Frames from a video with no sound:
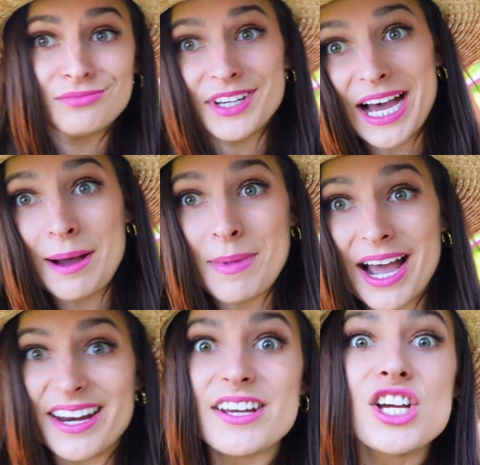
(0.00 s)
got
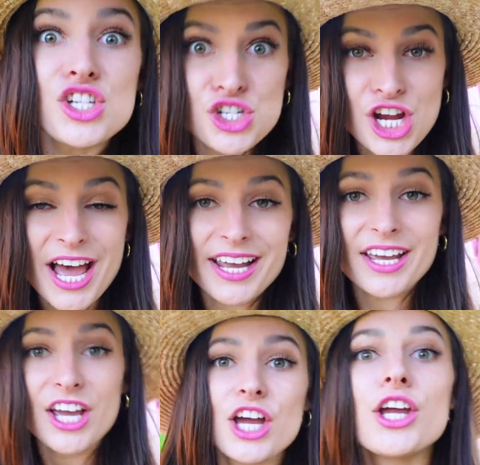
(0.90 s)
mine, check.
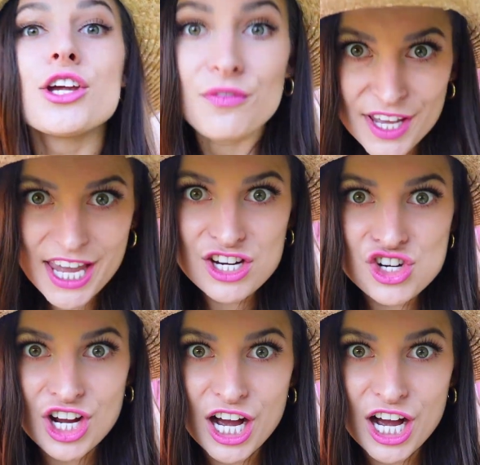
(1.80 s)
Your vacation